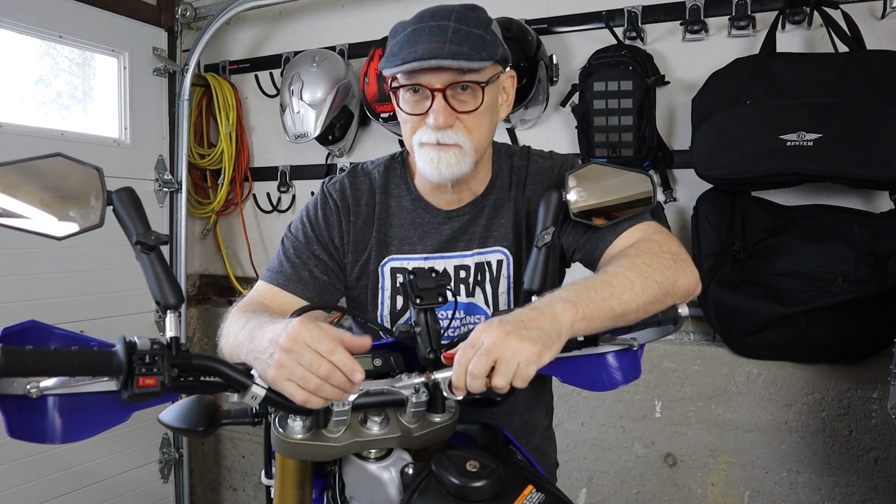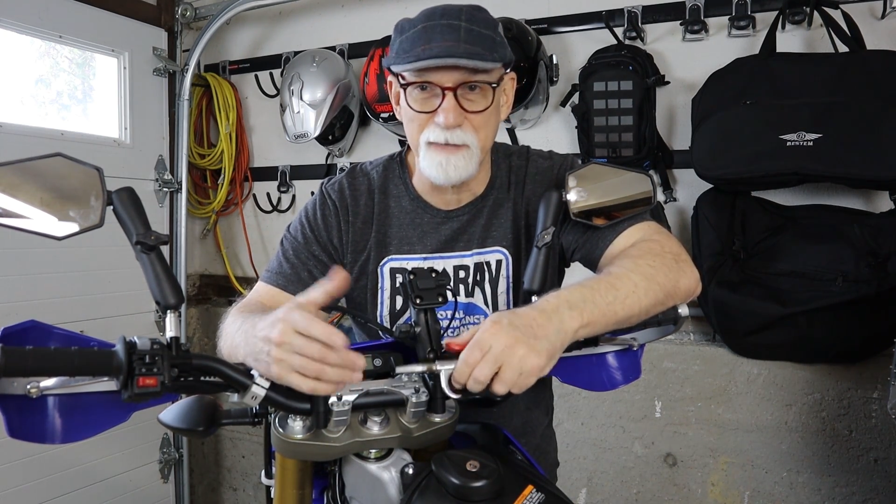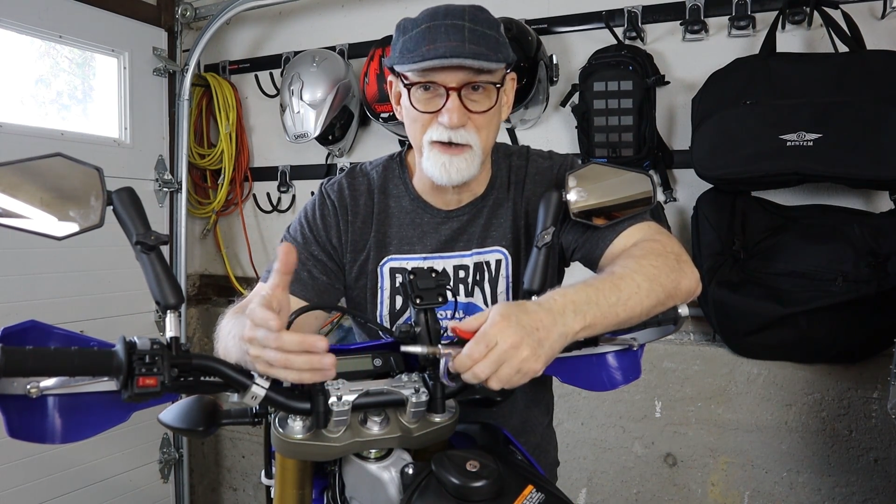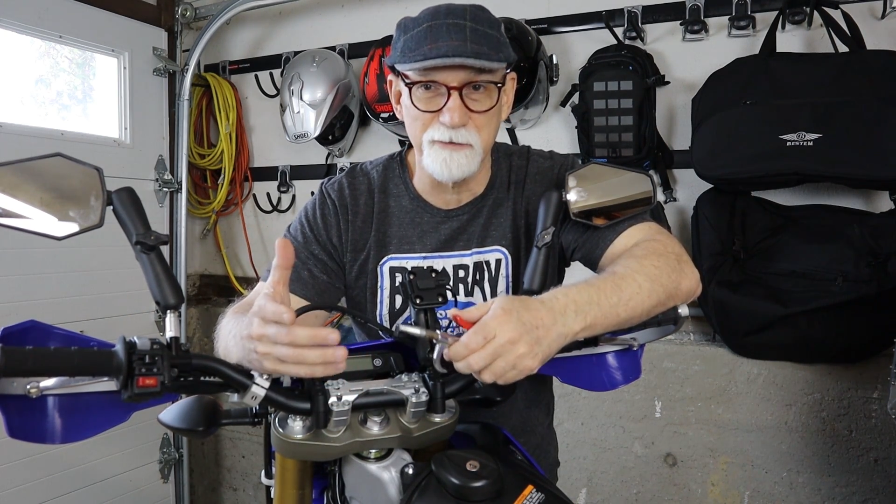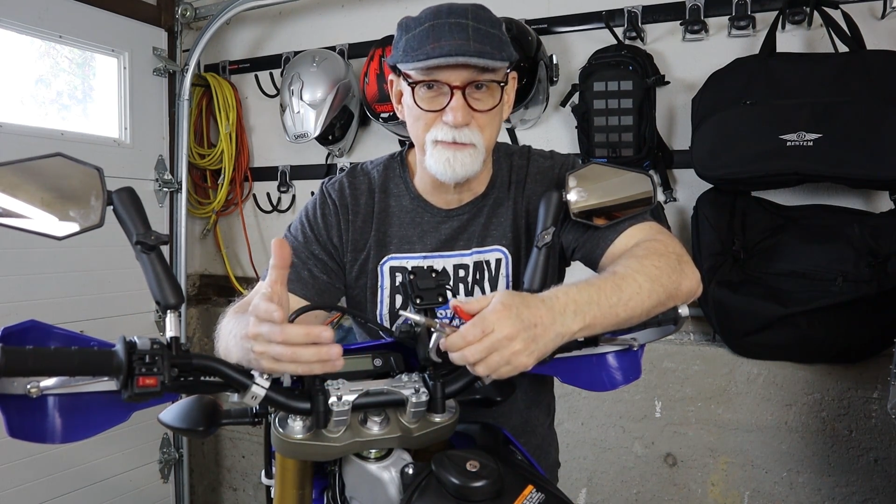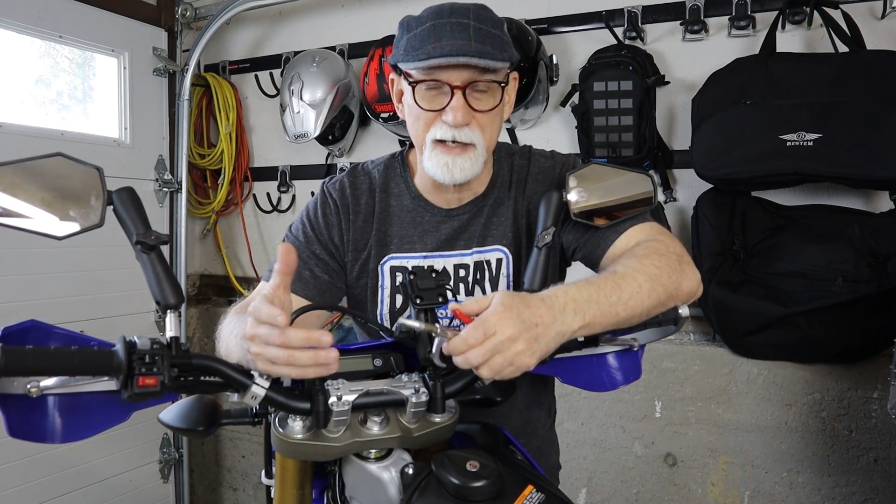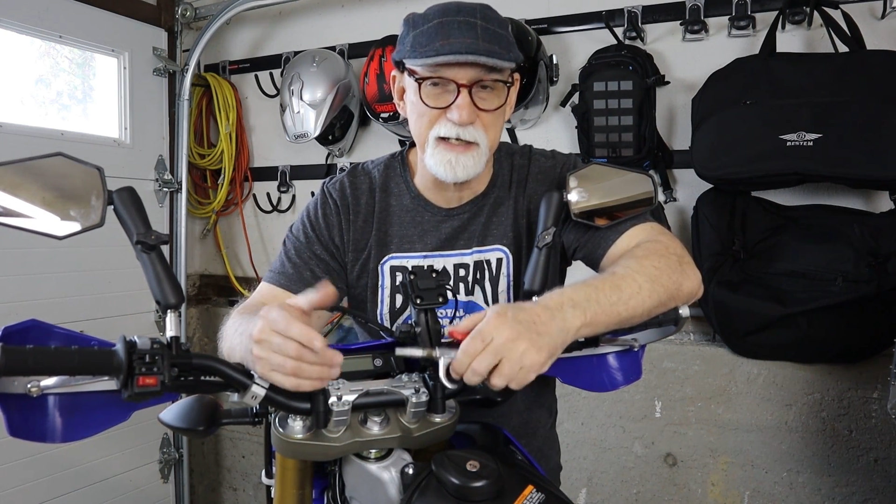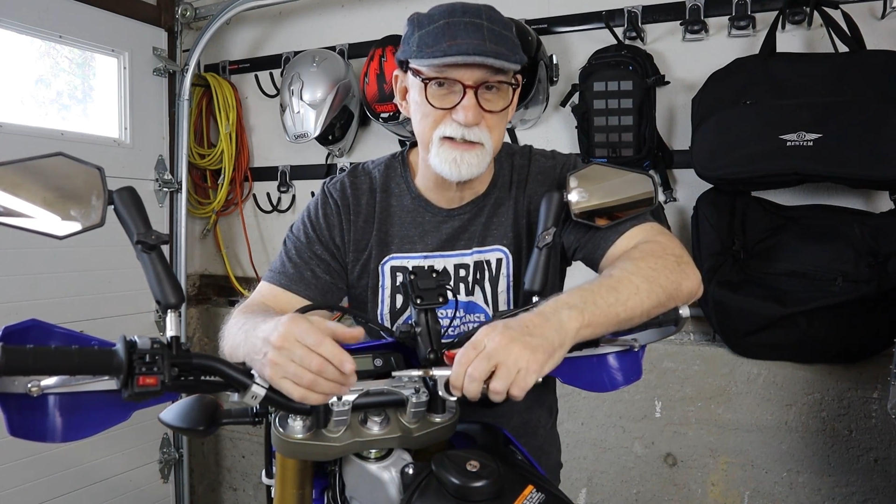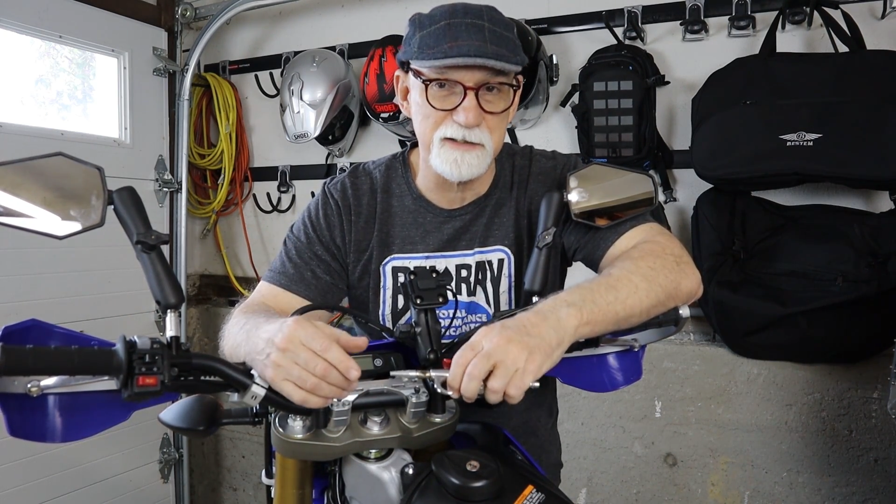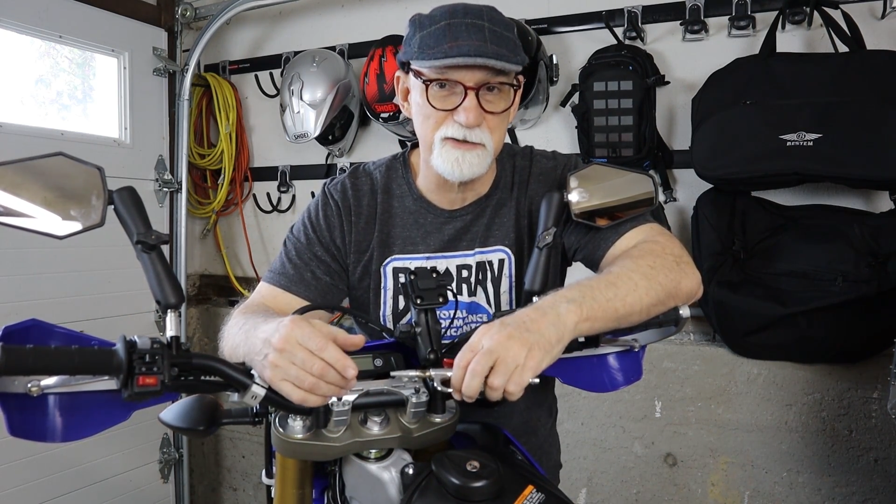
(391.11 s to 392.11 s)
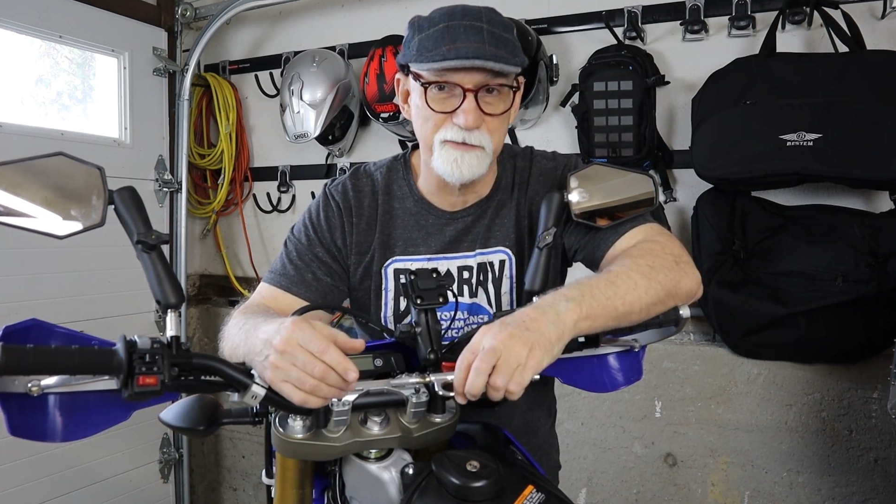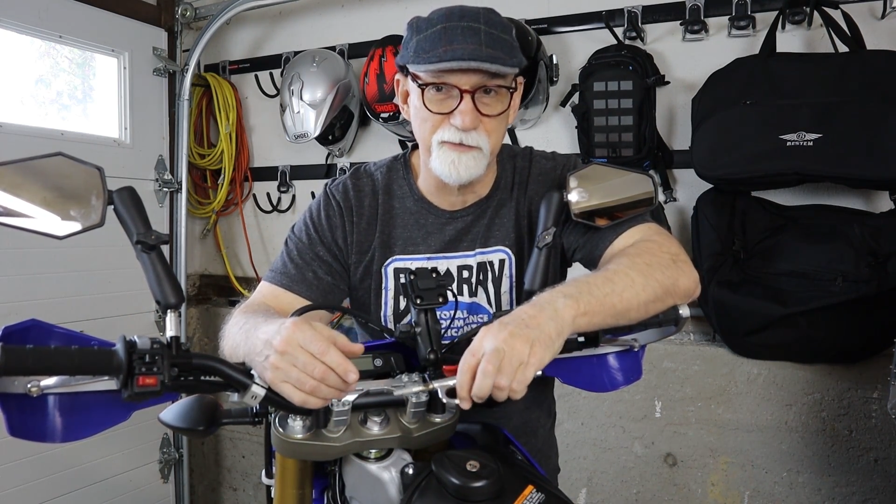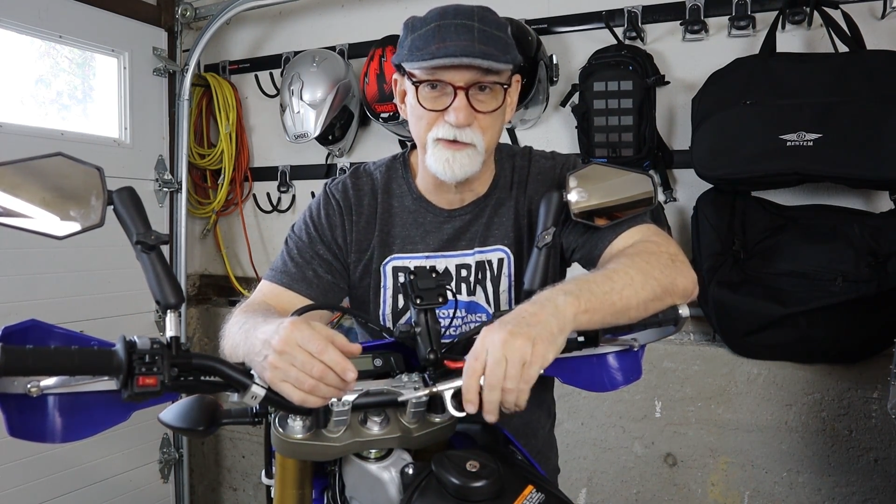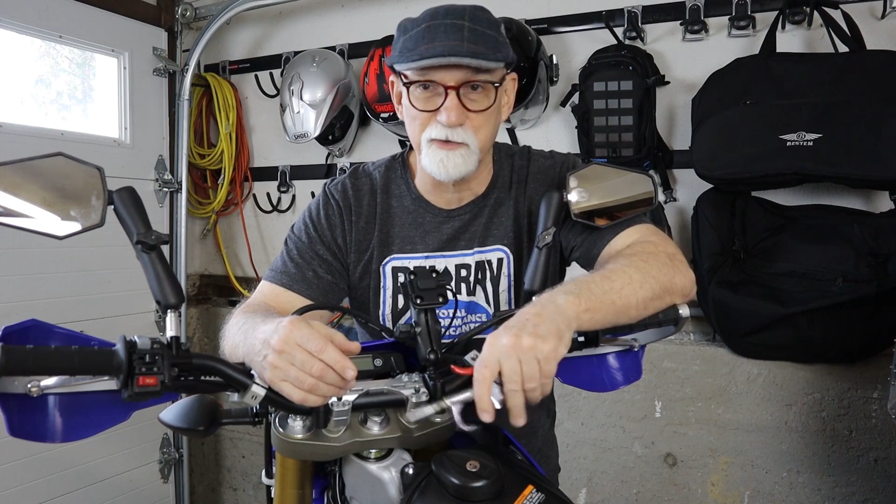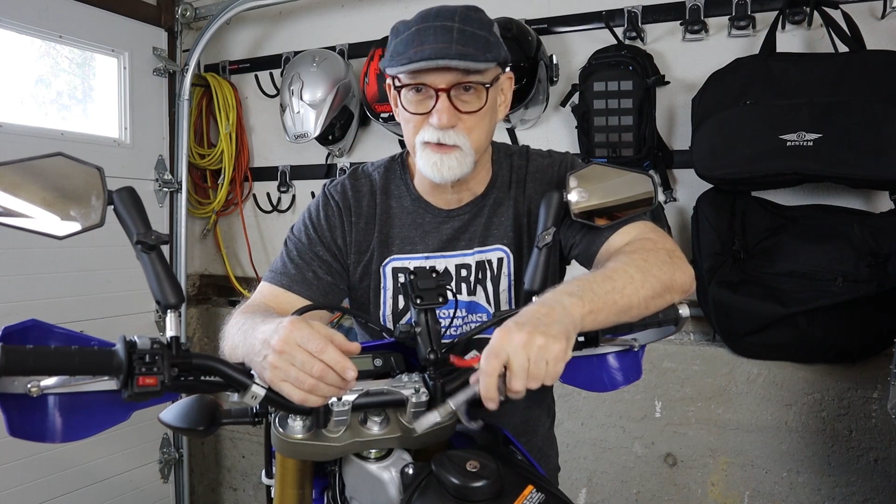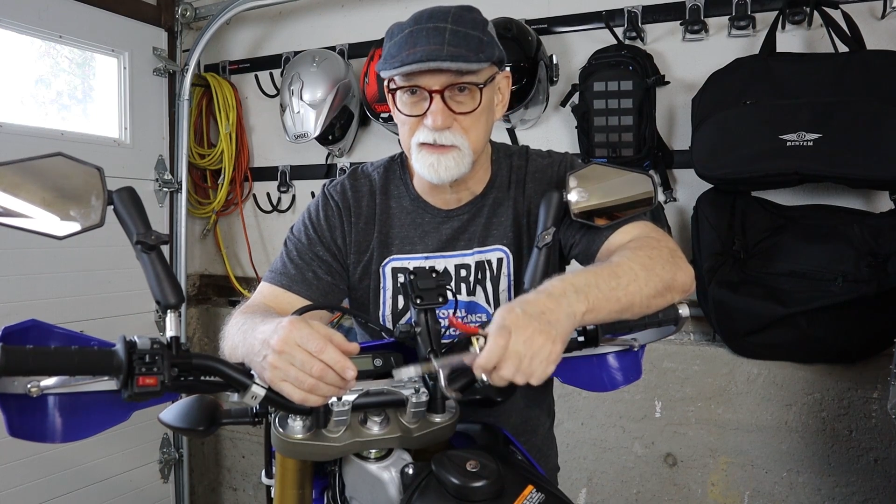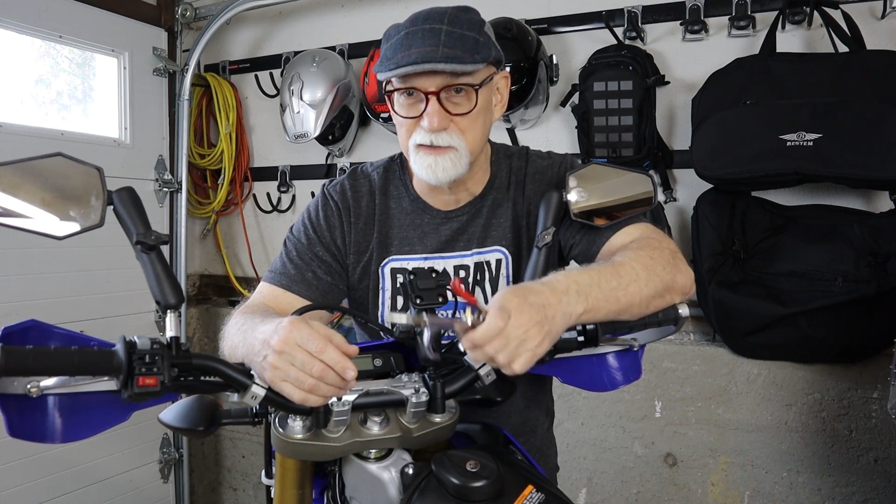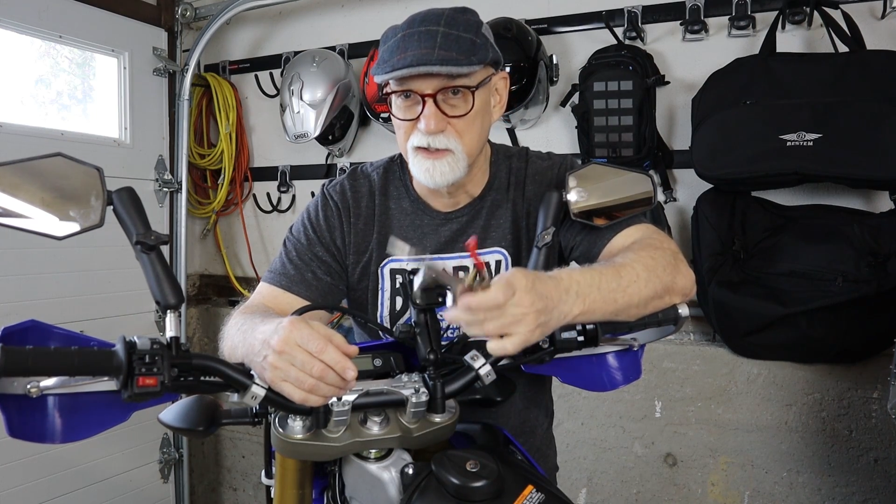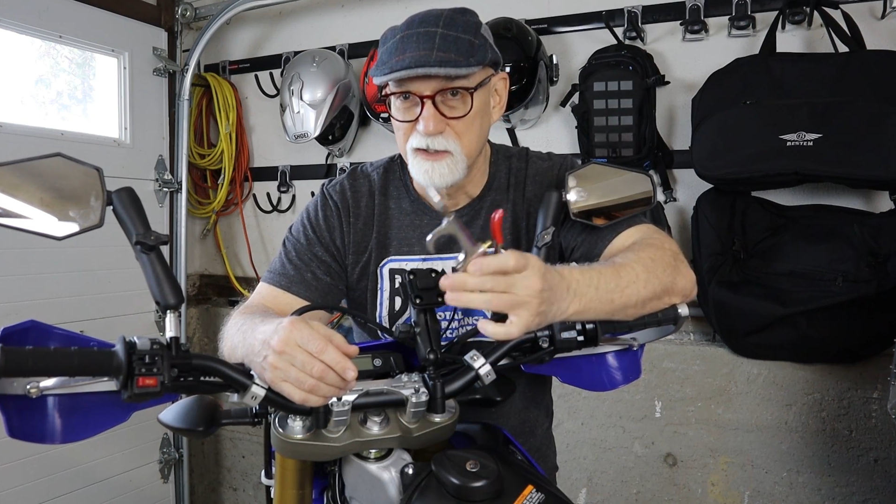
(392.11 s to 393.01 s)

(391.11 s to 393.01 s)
mountain bikes, and so forth was